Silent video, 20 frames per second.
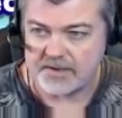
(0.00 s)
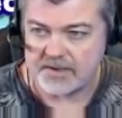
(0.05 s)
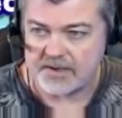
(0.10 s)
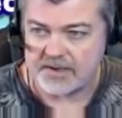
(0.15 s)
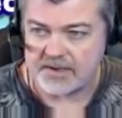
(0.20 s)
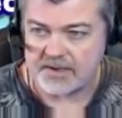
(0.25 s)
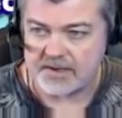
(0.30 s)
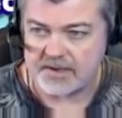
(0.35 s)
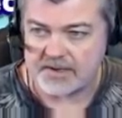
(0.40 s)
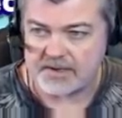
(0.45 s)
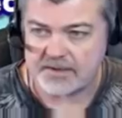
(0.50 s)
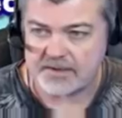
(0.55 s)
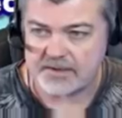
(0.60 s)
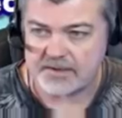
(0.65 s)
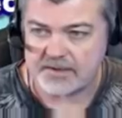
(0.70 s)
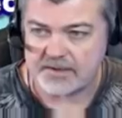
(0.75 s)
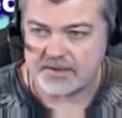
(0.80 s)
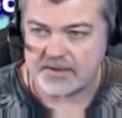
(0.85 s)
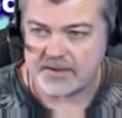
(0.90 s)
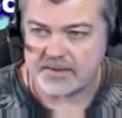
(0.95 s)
and
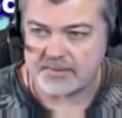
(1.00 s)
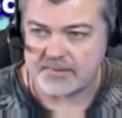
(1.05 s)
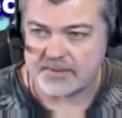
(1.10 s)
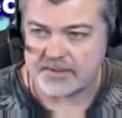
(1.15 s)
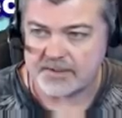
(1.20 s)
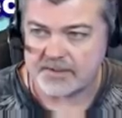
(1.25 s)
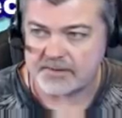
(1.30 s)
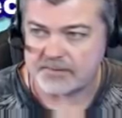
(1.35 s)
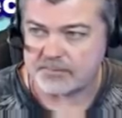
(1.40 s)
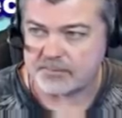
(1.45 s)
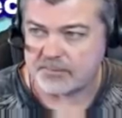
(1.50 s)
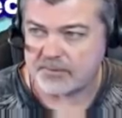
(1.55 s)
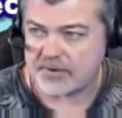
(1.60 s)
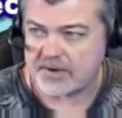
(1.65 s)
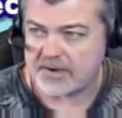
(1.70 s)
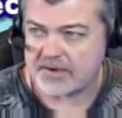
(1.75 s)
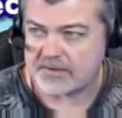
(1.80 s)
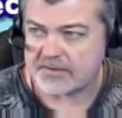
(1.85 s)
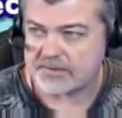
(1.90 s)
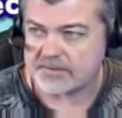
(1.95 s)
I'm going to hit
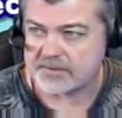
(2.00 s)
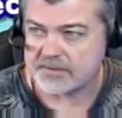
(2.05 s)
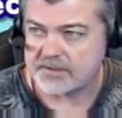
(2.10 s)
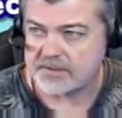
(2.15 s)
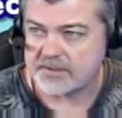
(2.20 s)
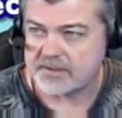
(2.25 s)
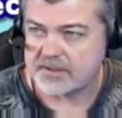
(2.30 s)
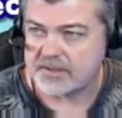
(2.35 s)
browse.